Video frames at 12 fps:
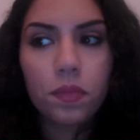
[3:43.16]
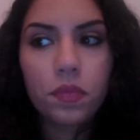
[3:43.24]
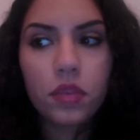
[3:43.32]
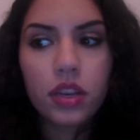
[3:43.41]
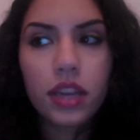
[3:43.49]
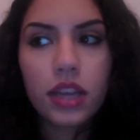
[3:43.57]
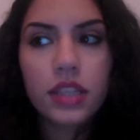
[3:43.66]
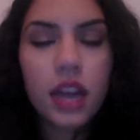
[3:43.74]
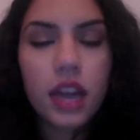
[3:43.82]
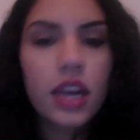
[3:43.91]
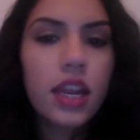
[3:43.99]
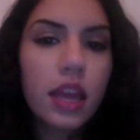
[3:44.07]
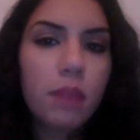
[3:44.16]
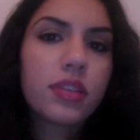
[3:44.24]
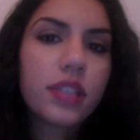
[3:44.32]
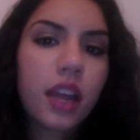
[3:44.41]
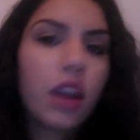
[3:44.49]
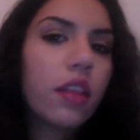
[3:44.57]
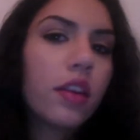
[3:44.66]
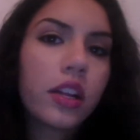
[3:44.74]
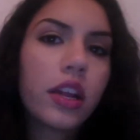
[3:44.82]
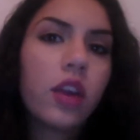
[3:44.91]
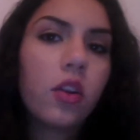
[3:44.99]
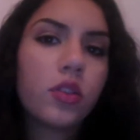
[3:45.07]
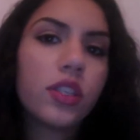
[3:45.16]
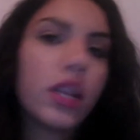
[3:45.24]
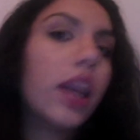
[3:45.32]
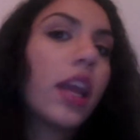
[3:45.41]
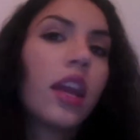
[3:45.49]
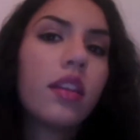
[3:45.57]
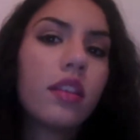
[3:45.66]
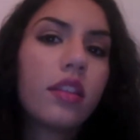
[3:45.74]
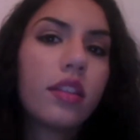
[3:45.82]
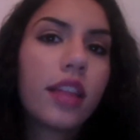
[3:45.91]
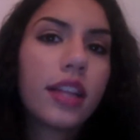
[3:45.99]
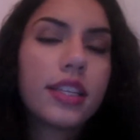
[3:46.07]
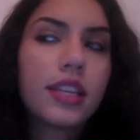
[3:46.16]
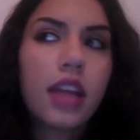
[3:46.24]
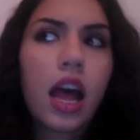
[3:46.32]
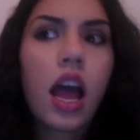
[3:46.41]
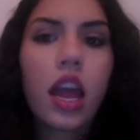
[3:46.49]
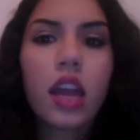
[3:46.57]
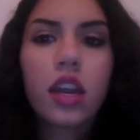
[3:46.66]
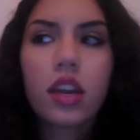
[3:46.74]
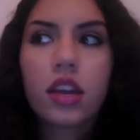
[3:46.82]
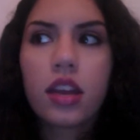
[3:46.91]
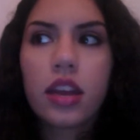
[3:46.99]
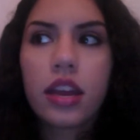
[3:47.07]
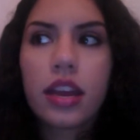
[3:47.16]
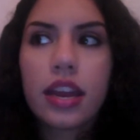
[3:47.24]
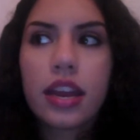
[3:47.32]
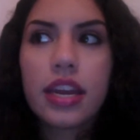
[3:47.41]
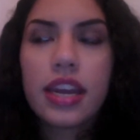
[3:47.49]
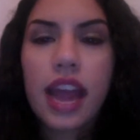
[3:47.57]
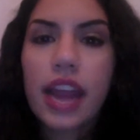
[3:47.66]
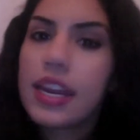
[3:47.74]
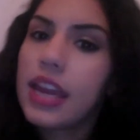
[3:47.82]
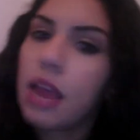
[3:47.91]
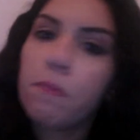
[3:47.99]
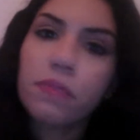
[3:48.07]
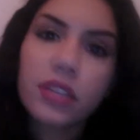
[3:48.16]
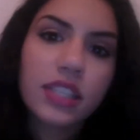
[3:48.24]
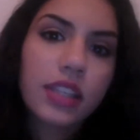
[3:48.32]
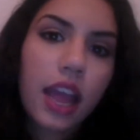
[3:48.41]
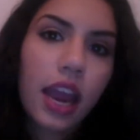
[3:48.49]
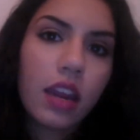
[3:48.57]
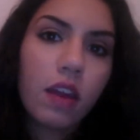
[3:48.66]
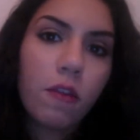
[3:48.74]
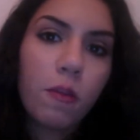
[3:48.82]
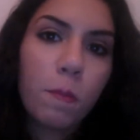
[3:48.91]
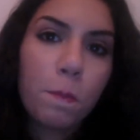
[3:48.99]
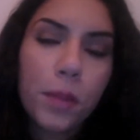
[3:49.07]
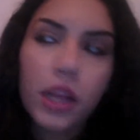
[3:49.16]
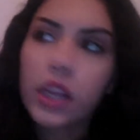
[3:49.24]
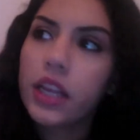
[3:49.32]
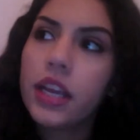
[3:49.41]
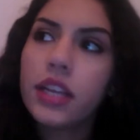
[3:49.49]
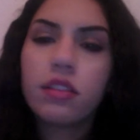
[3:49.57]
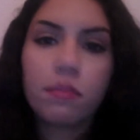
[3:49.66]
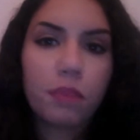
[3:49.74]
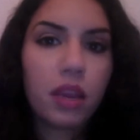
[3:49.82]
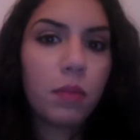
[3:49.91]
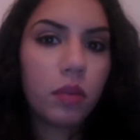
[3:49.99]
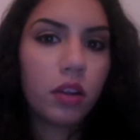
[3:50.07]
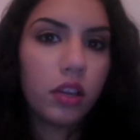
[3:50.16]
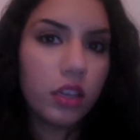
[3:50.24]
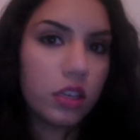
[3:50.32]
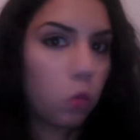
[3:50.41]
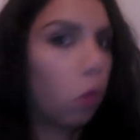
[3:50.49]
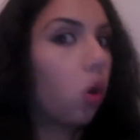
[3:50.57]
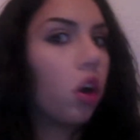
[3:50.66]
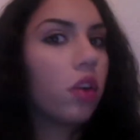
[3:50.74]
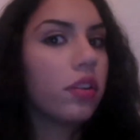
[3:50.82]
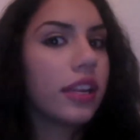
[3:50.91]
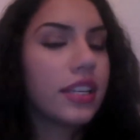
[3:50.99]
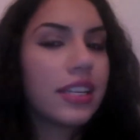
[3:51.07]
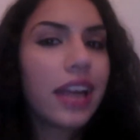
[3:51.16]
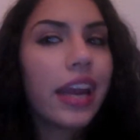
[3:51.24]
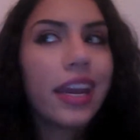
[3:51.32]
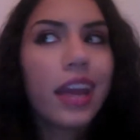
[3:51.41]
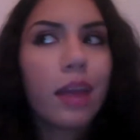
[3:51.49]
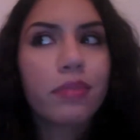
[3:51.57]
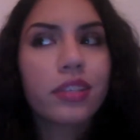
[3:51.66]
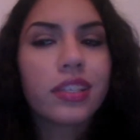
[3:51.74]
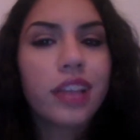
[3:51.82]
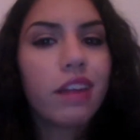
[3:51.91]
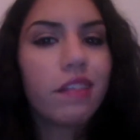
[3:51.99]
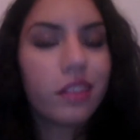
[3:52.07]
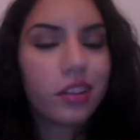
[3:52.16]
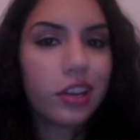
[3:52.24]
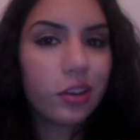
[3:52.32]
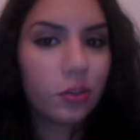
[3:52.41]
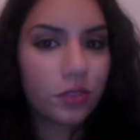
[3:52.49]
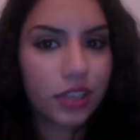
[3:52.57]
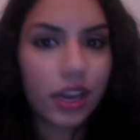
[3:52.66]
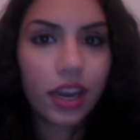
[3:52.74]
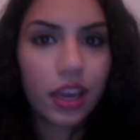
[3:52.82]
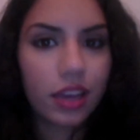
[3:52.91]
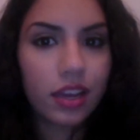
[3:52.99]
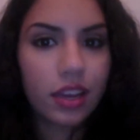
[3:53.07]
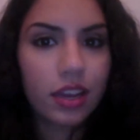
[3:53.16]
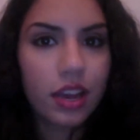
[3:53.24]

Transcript: That's ninety-eight percent of their clinical study. That's not ninety-eight percent of the billions of people in this world. That's ninety-eight percent of their clinical study.